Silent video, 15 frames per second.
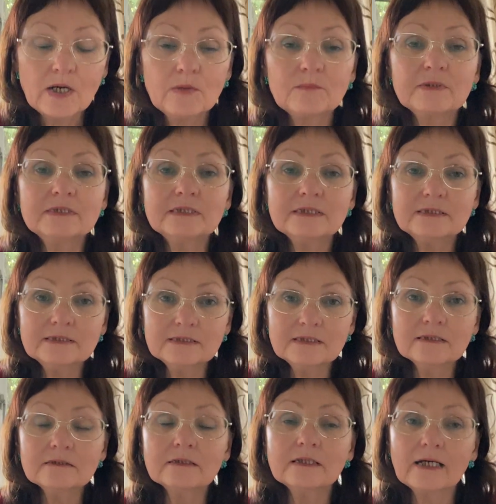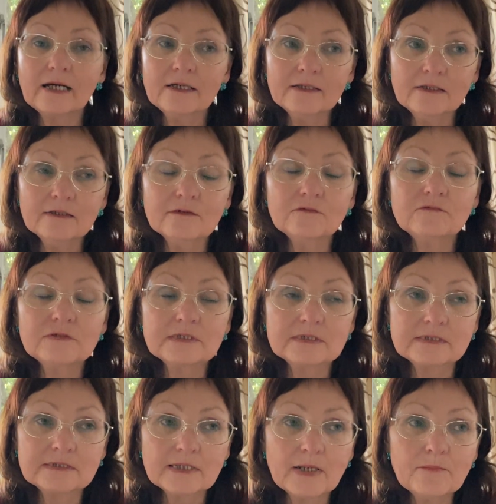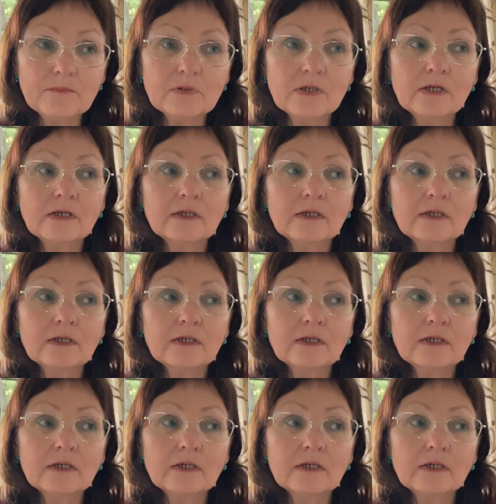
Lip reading: but they still carry with them